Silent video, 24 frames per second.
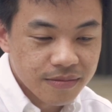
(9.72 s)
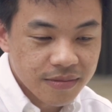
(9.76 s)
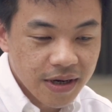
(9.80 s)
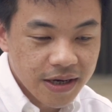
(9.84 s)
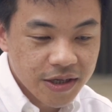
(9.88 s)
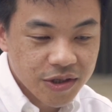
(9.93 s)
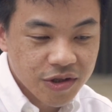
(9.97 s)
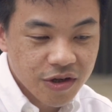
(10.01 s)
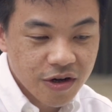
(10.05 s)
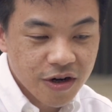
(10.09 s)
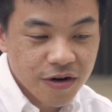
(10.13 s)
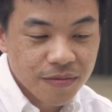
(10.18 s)
I
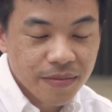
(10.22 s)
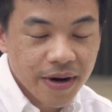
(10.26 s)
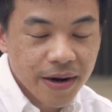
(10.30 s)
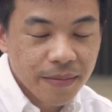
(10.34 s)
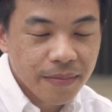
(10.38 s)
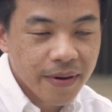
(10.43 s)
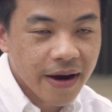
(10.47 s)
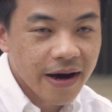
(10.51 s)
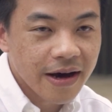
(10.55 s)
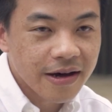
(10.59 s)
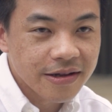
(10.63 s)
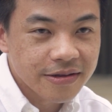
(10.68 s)
started my
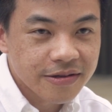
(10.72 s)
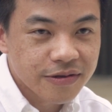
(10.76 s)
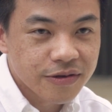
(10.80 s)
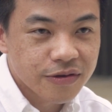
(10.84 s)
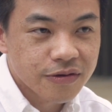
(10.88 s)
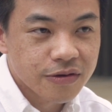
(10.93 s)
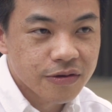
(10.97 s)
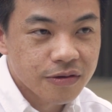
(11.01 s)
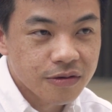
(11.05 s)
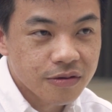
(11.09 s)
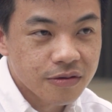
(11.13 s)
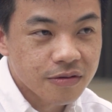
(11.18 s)
path
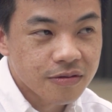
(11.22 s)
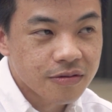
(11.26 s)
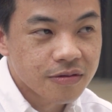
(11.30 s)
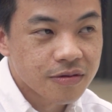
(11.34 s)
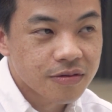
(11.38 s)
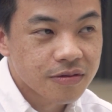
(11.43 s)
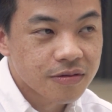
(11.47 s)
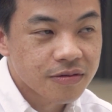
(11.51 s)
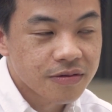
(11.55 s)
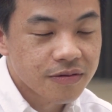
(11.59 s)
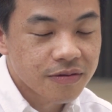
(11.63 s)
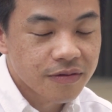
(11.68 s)
to
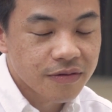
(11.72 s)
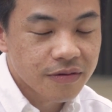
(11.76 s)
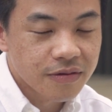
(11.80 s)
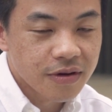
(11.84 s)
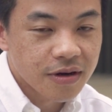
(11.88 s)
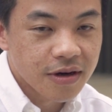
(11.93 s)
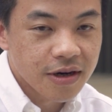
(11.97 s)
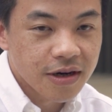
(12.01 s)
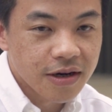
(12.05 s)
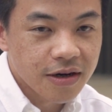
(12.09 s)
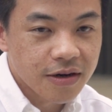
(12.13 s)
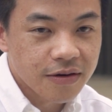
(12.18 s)

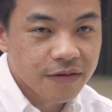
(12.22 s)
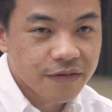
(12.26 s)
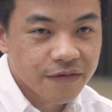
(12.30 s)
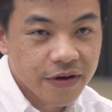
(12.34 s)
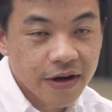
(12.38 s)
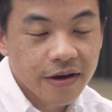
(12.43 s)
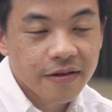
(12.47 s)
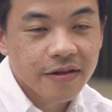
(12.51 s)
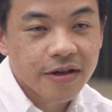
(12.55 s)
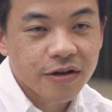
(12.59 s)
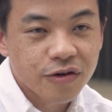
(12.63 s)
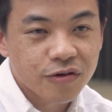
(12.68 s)

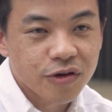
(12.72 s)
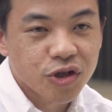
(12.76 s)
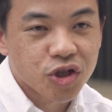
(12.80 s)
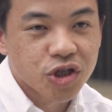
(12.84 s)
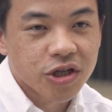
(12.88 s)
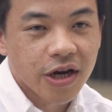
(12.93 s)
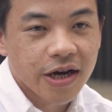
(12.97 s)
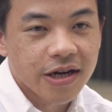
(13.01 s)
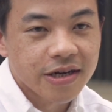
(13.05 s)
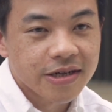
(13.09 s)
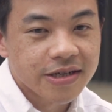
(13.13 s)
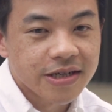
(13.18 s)
faith and
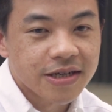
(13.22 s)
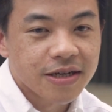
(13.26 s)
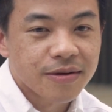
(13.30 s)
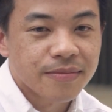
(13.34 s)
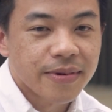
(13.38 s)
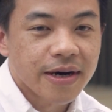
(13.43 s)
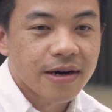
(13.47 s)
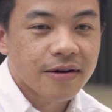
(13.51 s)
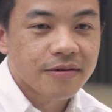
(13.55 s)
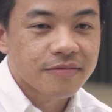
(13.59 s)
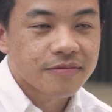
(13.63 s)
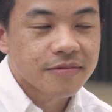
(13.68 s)
Christianity
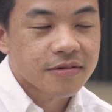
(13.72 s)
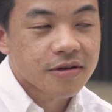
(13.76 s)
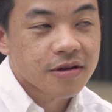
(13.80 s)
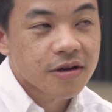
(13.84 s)
about